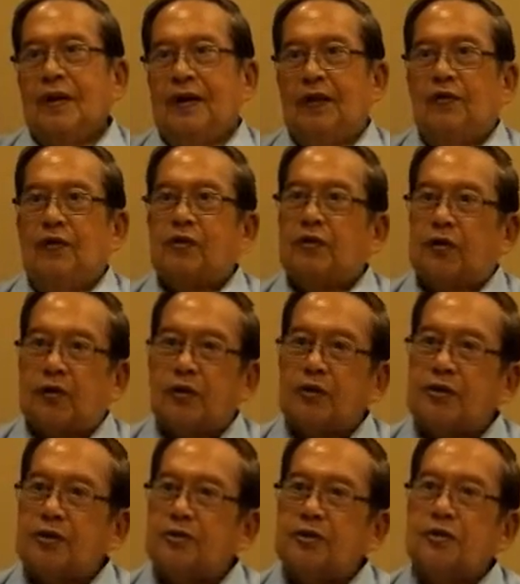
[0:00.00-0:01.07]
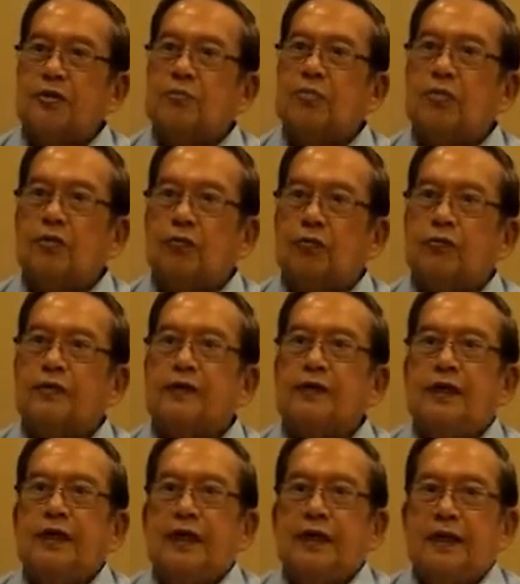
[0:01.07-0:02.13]
And when your condition improves,
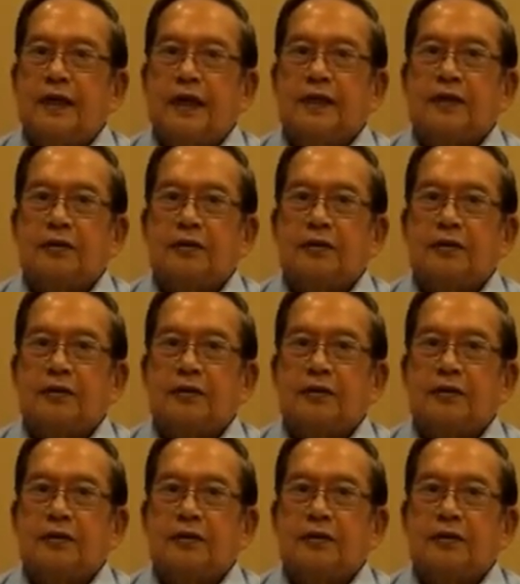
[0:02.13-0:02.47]
then